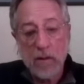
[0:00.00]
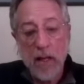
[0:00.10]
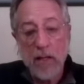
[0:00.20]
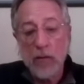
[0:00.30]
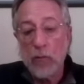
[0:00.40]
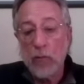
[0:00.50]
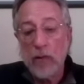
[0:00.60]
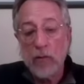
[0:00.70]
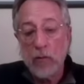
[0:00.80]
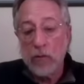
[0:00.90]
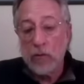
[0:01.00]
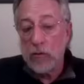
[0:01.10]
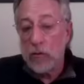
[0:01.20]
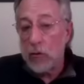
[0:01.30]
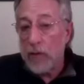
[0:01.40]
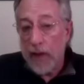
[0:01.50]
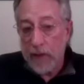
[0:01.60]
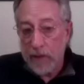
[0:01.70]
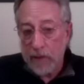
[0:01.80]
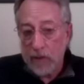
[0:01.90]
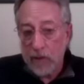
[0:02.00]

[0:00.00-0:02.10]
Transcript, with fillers: And the breathing will do that.